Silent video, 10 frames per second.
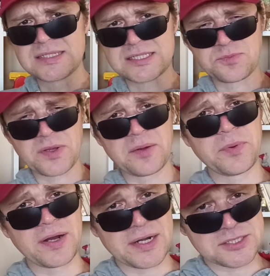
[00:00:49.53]
Spare
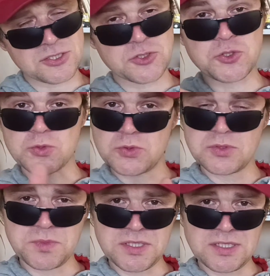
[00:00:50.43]
parts
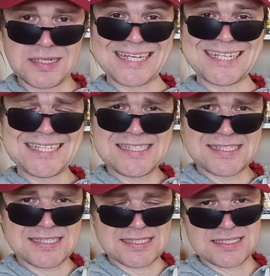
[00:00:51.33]
should be
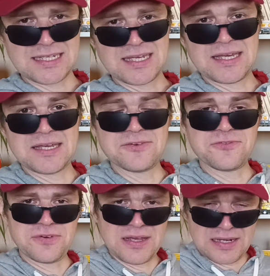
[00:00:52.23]
easy
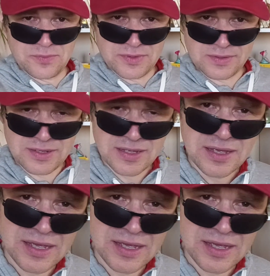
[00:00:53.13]
available.